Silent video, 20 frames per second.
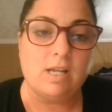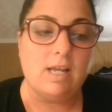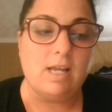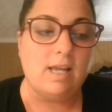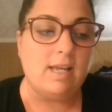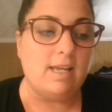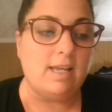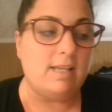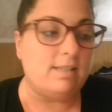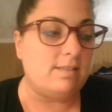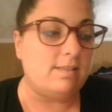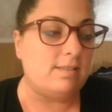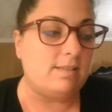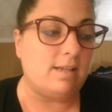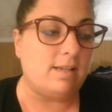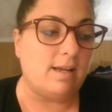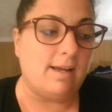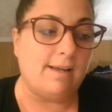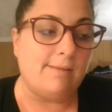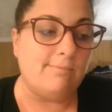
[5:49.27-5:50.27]
It's
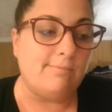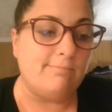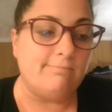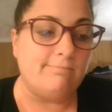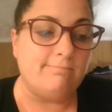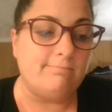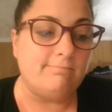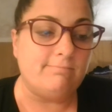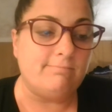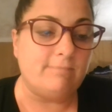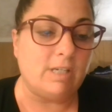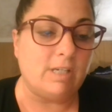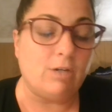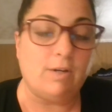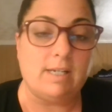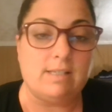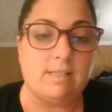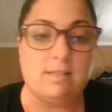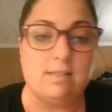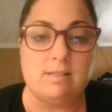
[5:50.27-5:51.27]
a
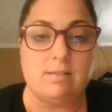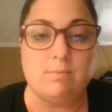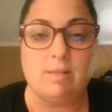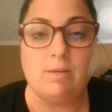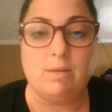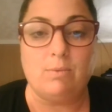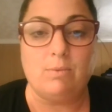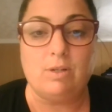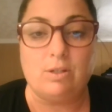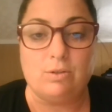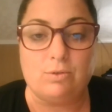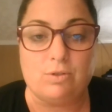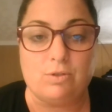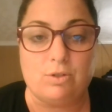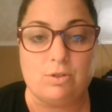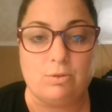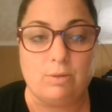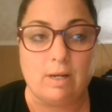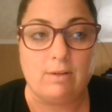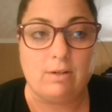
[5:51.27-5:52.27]
great system that we use
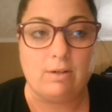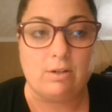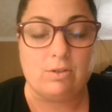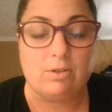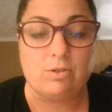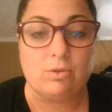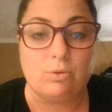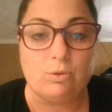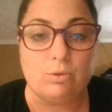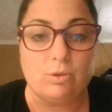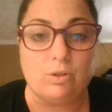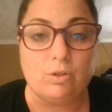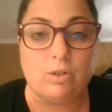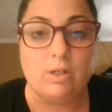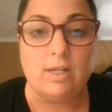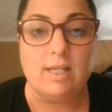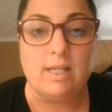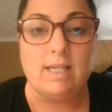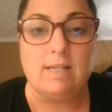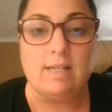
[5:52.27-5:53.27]
throughout our school,
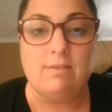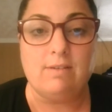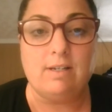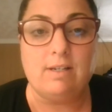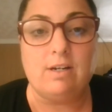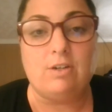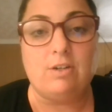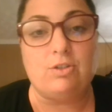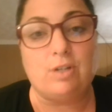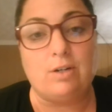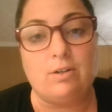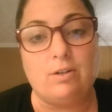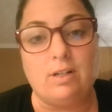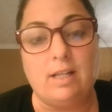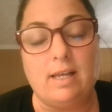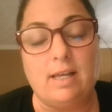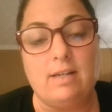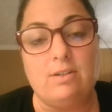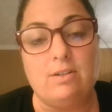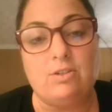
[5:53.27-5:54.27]
even in our general
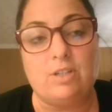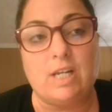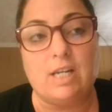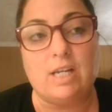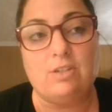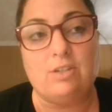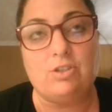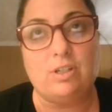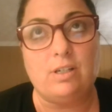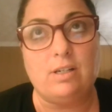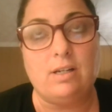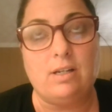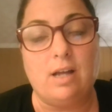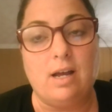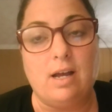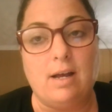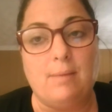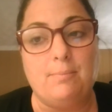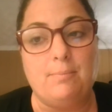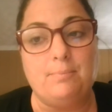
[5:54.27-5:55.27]
education
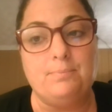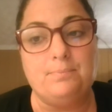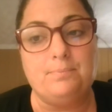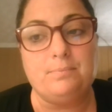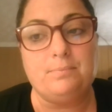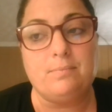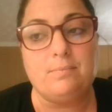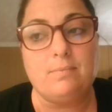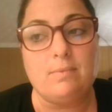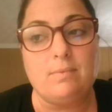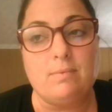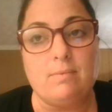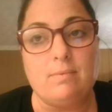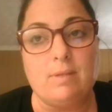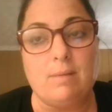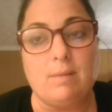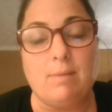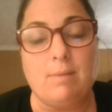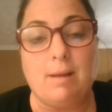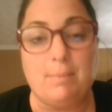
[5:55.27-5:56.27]

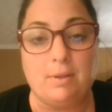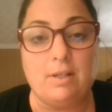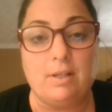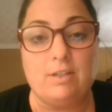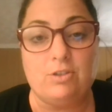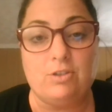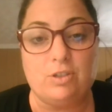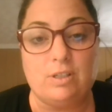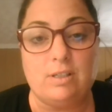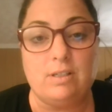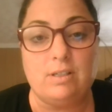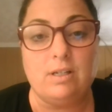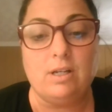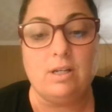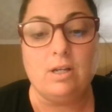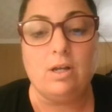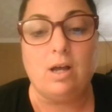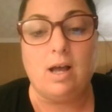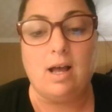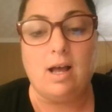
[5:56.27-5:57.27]
population.
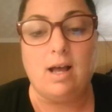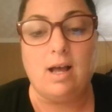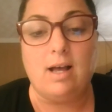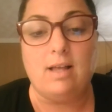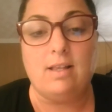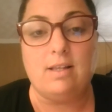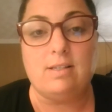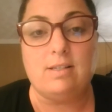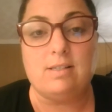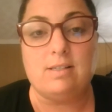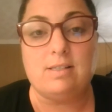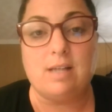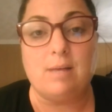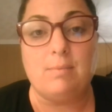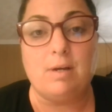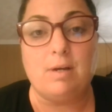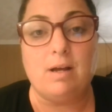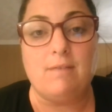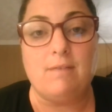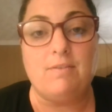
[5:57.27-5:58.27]
Some
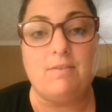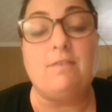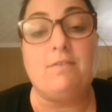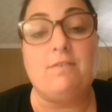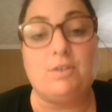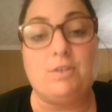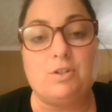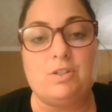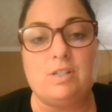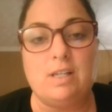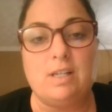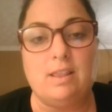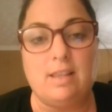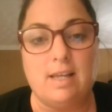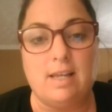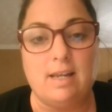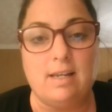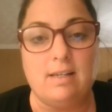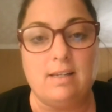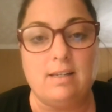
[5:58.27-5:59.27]
of the first and
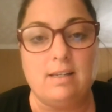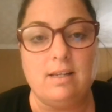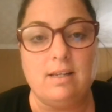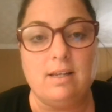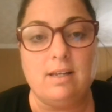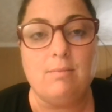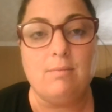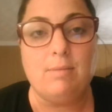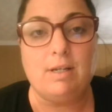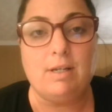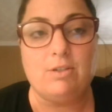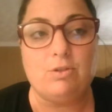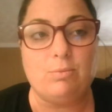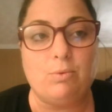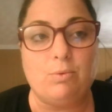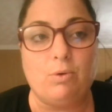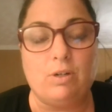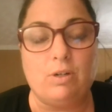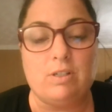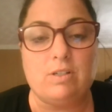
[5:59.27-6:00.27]
then picture
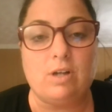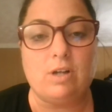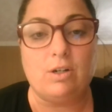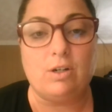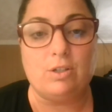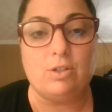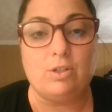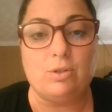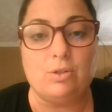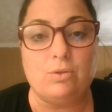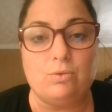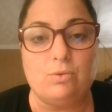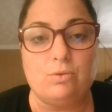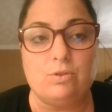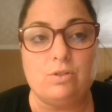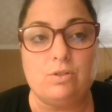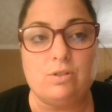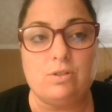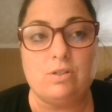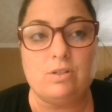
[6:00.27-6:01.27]
boards are
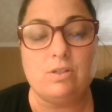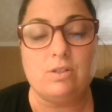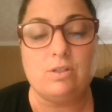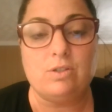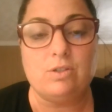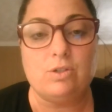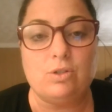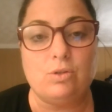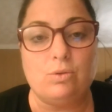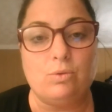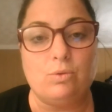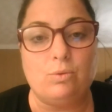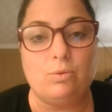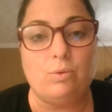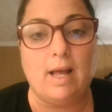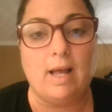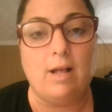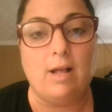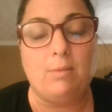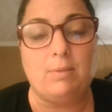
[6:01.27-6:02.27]
used to
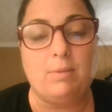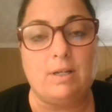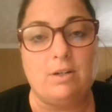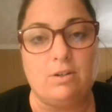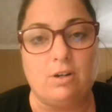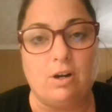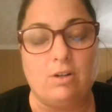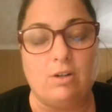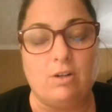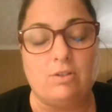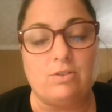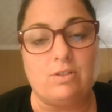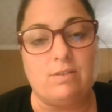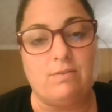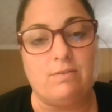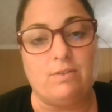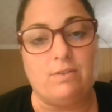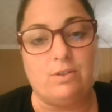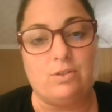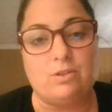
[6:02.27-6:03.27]
help kindergartners and
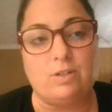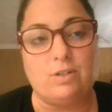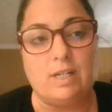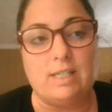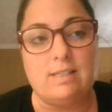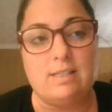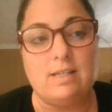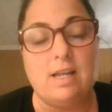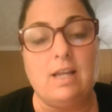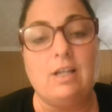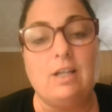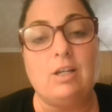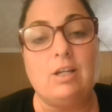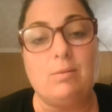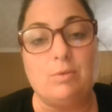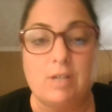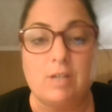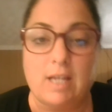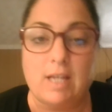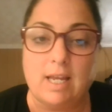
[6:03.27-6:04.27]
first grades
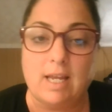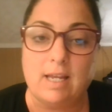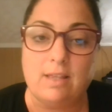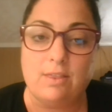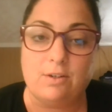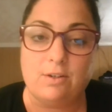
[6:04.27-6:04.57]
communicate their